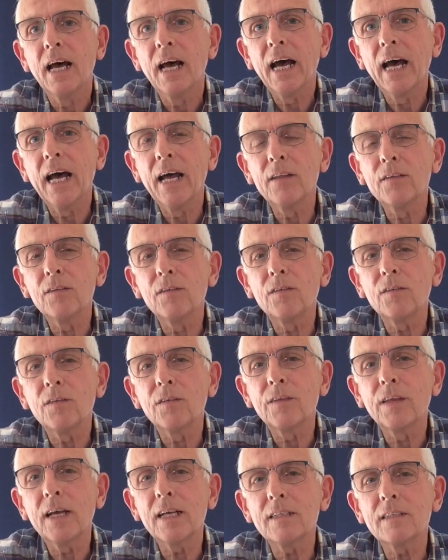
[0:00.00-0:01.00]
And
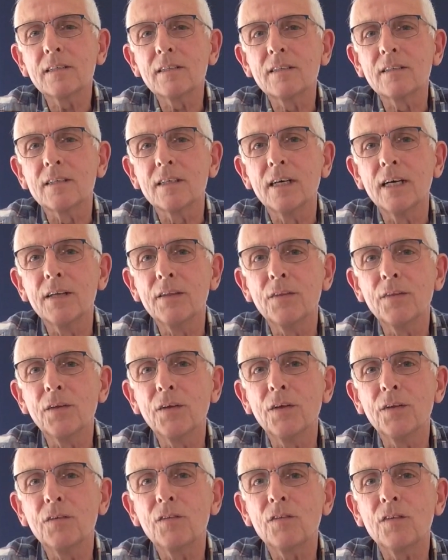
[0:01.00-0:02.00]
that's a sign
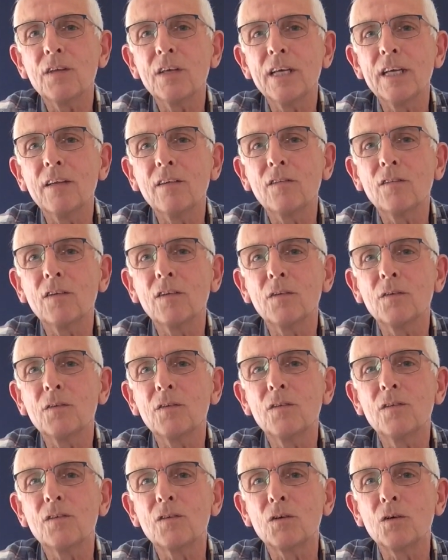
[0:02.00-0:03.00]
that it's a
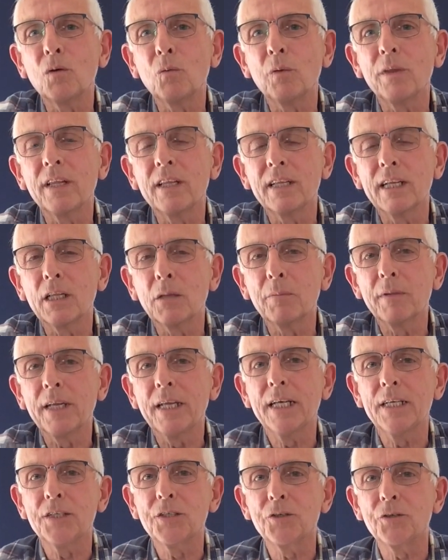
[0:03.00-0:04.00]
tool with a little bit of
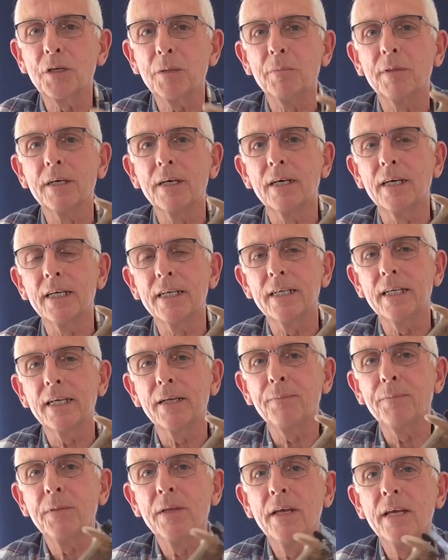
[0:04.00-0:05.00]
history behind
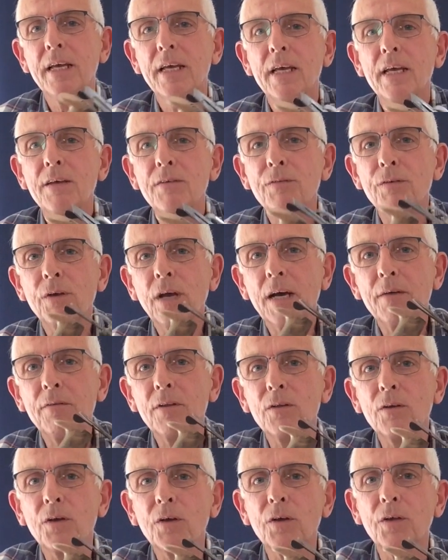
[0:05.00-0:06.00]
it. If you have a
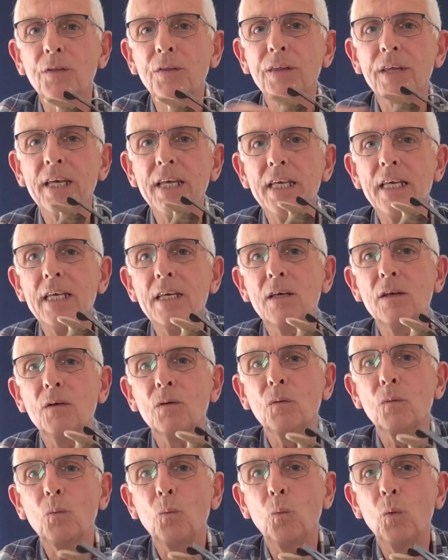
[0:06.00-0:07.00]
look at the
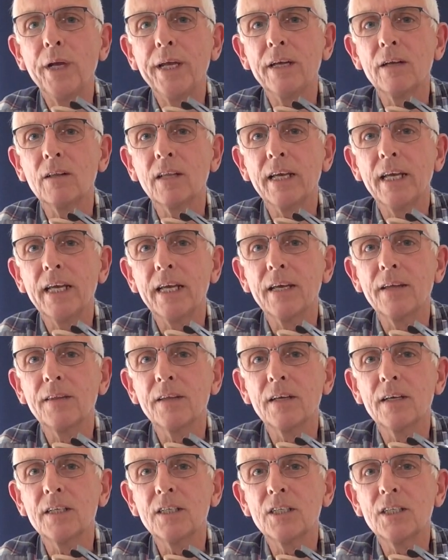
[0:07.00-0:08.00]
wheel here
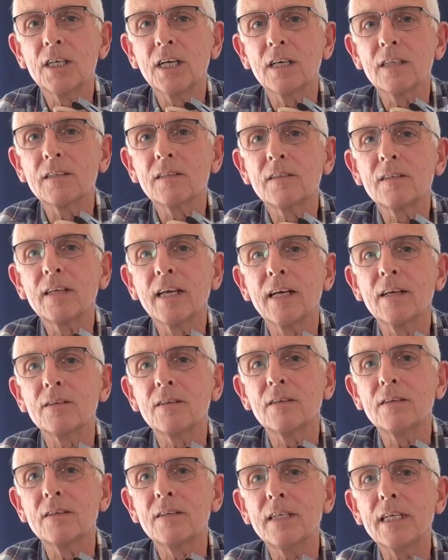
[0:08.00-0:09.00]
that adjusts how
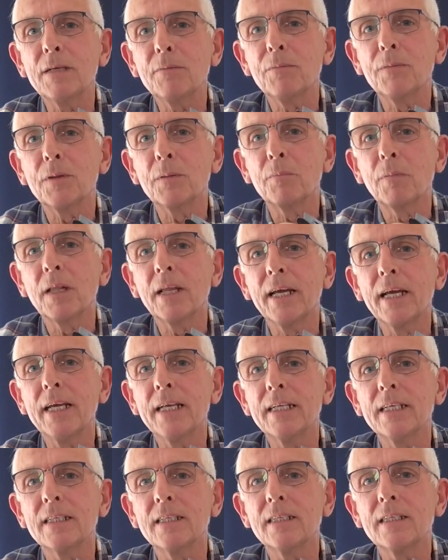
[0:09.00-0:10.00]
deep the
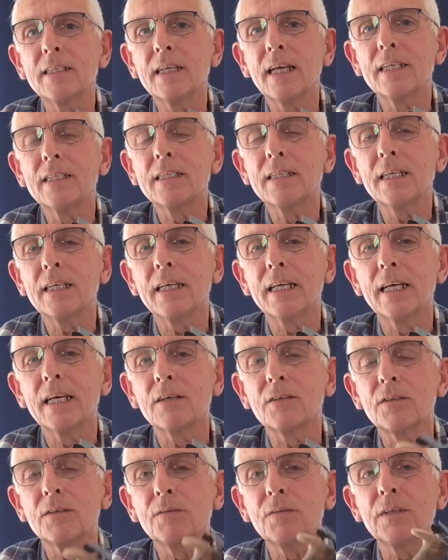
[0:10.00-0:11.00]
blade is sticking
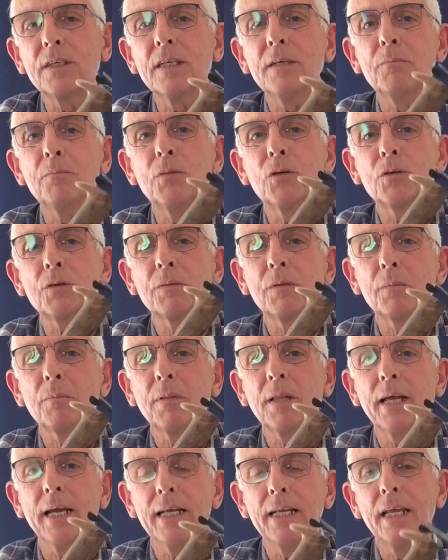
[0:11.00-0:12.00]
out of the bottom of the
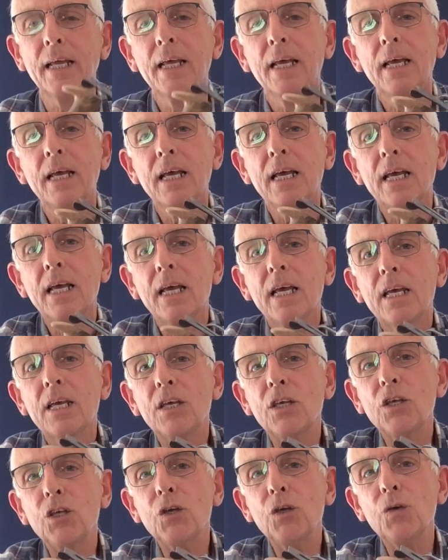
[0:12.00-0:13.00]
plane,
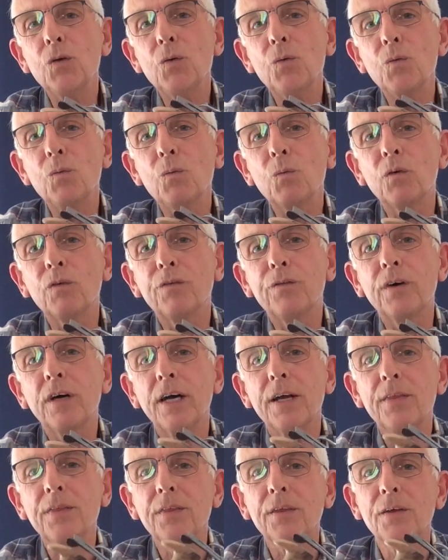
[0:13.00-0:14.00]
you will
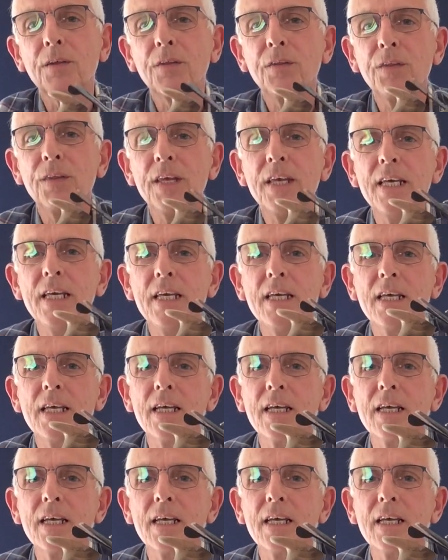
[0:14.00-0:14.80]
find that the